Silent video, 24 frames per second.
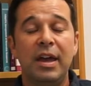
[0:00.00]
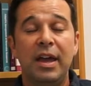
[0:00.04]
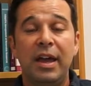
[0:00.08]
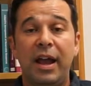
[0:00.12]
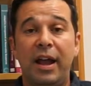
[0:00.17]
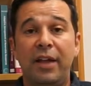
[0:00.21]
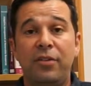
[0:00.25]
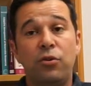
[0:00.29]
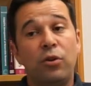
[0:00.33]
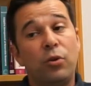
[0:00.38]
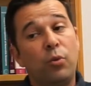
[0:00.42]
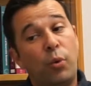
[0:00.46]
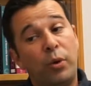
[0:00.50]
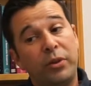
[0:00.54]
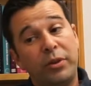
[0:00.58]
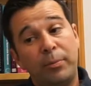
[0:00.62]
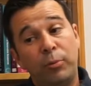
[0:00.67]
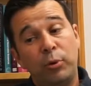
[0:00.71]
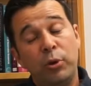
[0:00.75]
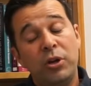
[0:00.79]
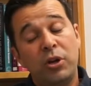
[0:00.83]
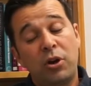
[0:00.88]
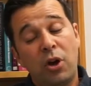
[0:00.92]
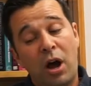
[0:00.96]
And so what the
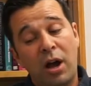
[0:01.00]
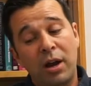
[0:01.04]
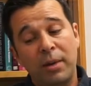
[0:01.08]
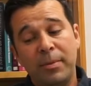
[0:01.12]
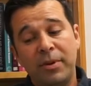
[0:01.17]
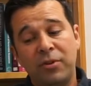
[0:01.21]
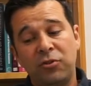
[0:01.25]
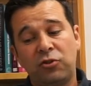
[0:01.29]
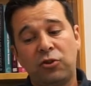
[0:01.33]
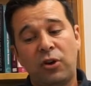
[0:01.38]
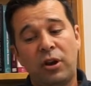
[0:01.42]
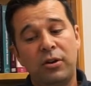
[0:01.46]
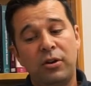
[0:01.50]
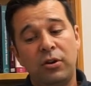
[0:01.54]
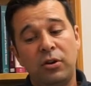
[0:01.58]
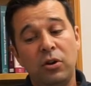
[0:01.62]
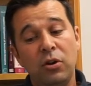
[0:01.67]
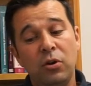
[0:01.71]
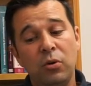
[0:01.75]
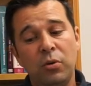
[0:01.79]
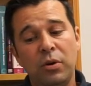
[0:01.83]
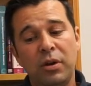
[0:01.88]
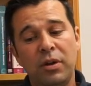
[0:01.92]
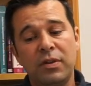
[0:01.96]
blue economy is trying to
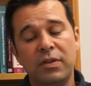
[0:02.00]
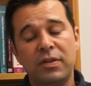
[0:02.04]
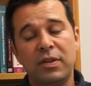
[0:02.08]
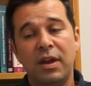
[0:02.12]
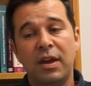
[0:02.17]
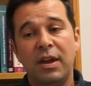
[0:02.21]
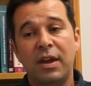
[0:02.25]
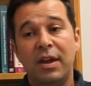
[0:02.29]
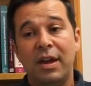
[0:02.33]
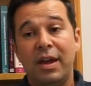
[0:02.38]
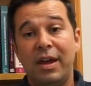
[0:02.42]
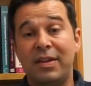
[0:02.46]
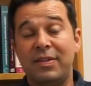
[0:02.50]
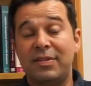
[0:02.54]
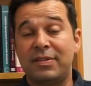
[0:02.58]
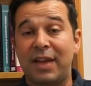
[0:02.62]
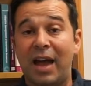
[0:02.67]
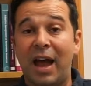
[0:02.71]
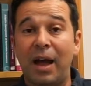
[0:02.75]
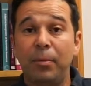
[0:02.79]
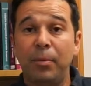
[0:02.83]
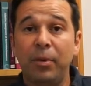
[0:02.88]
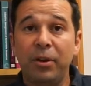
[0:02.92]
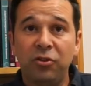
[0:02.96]
do is
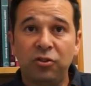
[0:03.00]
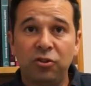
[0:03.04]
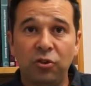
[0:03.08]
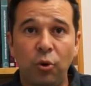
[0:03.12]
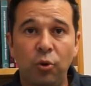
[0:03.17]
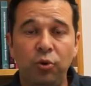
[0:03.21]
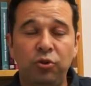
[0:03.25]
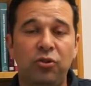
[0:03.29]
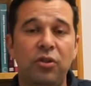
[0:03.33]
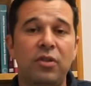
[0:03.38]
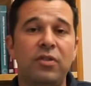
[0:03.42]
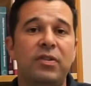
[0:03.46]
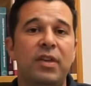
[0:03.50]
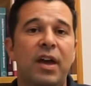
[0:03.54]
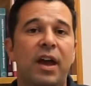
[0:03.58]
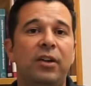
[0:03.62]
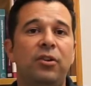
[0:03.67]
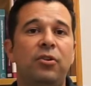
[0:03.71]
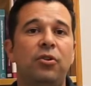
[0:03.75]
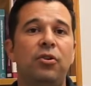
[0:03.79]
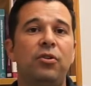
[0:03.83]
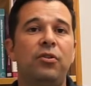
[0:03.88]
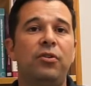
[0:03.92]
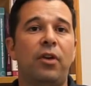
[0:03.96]
establish ocean
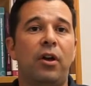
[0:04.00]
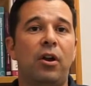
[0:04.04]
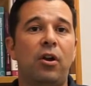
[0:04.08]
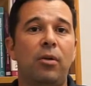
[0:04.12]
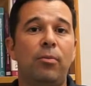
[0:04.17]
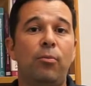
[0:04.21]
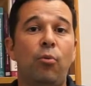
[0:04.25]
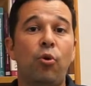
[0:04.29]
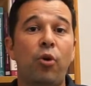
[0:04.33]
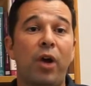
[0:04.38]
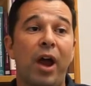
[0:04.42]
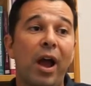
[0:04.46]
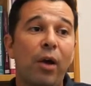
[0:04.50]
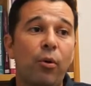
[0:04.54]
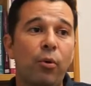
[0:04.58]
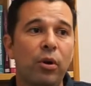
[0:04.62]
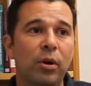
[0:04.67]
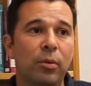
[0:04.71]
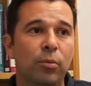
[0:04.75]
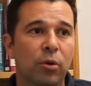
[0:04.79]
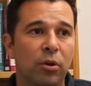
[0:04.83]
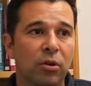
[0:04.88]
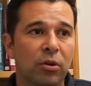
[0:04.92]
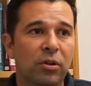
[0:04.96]
sectors that are more
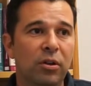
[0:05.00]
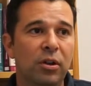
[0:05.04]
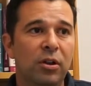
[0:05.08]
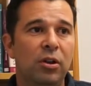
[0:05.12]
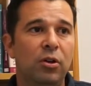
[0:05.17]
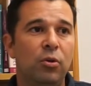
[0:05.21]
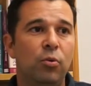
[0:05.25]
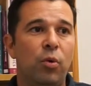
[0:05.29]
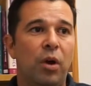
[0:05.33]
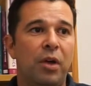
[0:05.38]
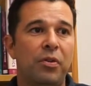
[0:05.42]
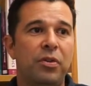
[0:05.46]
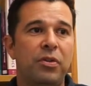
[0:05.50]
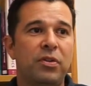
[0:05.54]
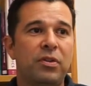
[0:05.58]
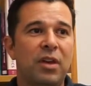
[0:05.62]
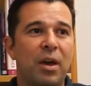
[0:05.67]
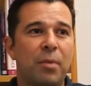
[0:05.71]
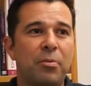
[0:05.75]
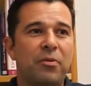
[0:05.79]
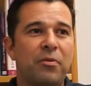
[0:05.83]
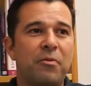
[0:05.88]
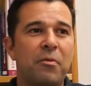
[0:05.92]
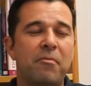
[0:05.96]
equitable, right? This
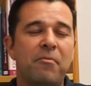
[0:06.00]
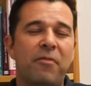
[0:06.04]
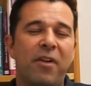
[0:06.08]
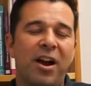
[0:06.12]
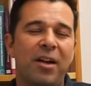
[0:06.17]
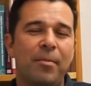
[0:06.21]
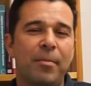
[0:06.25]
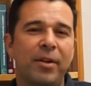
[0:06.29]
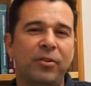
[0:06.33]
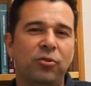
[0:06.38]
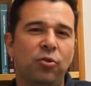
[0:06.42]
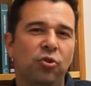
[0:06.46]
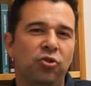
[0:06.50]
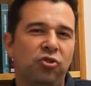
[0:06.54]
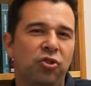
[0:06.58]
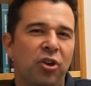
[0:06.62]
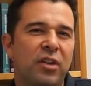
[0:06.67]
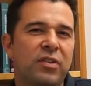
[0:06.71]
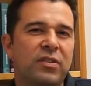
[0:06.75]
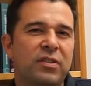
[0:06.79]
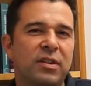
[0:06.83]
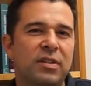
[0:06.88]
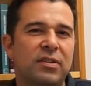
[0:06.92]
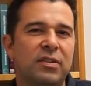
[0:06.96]
comes from environmental
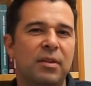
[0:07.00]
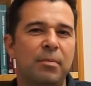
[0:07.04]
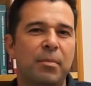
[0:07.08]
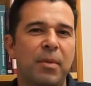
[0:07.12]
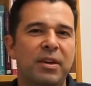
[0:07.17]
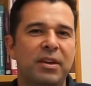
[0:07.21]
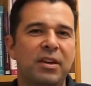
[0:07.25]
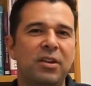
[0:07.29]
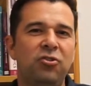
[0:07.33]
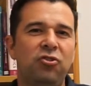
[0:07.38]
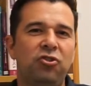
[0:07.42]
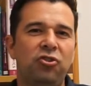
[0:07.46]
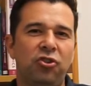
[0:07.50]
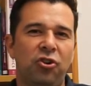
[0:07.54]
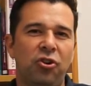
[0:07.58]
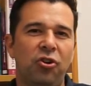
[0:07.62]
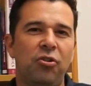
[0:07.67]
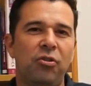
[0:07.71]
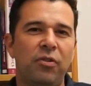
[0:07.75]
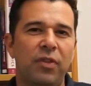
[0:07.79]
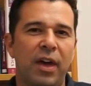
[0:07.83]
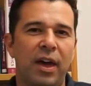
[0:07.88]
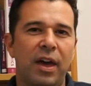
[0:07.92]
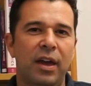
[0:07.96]
justice and making
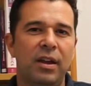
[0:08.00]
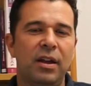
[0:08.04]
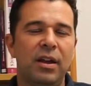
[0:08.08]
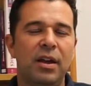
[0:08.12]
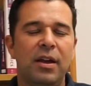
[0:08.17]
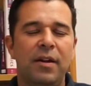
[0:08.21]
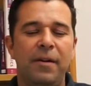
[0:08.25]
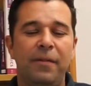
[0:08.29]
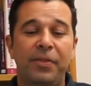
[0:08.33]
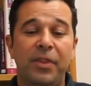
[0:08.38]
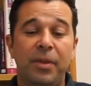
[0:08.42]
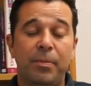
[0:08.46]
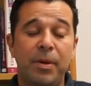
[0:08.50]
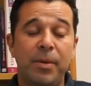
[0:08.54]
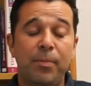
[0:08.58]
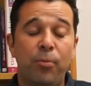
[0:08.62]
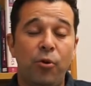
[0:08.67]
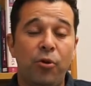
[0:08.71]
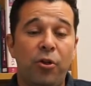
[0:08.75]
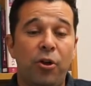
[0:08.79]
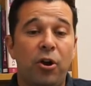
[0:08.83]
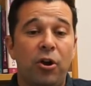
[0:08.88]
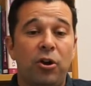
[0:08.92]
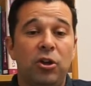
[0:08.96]
sure that the people
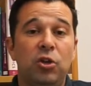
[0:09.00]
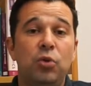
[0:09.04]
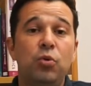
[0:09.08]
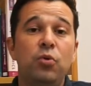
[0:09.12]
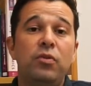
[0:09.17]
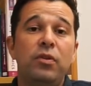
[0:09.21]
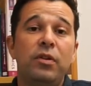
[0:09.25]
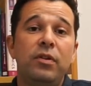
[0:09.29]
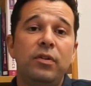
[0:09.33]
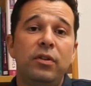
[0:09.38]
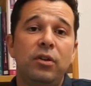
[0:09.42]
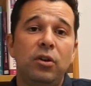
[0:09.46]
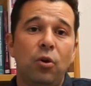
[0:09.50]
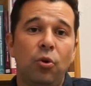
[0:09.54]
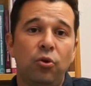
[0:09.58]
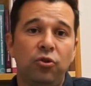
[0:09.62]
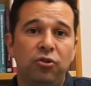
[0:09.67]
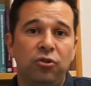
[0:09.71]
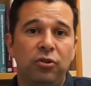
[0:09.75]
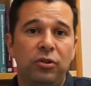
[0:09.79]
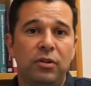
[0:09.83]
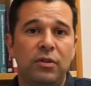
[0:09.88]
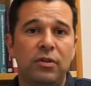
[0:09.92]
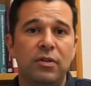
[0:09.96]
that are using the
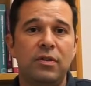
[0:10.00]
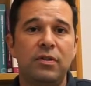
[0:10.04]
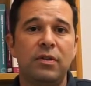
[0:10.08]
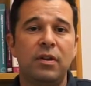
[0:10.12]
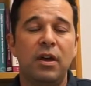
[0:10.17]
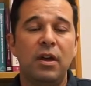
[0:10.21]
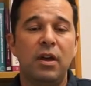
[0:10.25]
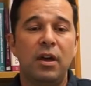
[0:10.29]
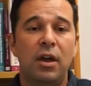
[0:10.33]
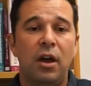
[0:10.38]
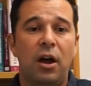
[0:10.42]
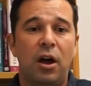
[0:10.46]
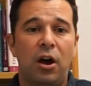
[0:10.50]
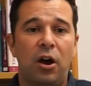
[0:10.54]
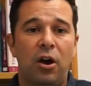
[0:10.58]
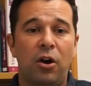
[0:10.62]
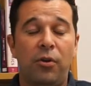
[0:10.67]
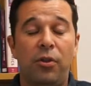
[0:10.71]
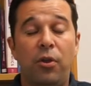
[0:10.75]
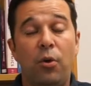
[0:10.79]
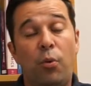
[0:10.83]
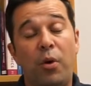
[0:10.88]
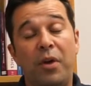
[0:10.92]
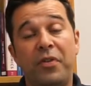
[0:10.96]
oceans are
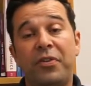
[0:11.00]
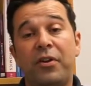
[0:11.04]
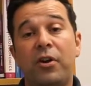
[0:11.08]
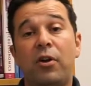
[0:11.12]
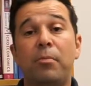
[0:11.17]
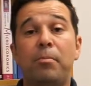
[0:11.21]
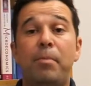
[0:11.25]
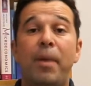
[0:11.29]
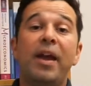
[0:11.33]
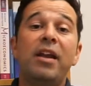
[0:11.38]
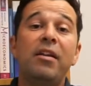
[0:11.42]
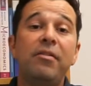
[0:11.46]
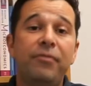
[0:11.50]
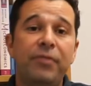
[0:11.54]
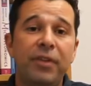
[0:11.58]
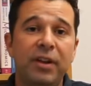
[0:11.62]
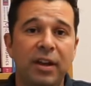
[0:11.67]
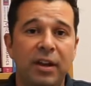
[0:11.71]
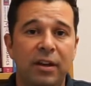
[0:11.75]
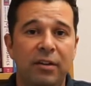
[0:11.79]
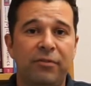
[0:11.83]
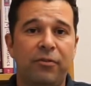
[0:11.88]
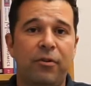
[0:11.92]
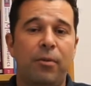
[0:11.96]
the ones that are
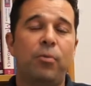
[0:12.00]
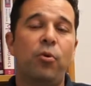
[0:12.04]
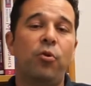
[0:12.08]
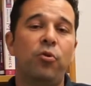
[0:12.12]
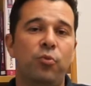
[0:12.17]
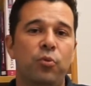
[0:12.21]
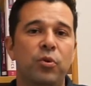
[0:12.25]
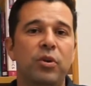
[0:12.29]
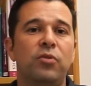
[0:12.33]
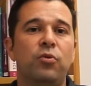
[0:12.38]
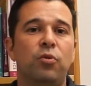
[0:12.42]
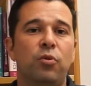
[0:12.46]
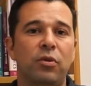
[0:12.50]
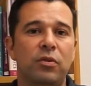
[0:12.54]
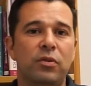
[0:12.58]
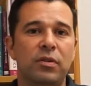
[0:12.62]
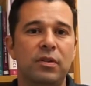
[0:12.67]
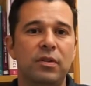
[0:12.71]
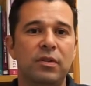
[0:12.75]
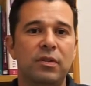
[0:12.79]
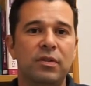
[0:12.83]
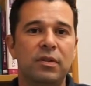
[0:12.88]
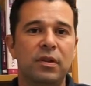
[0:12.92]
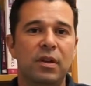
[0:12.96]
benefiting from those
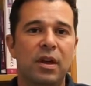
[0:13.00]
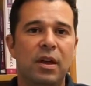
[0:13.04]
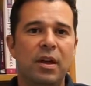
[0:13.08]
resources.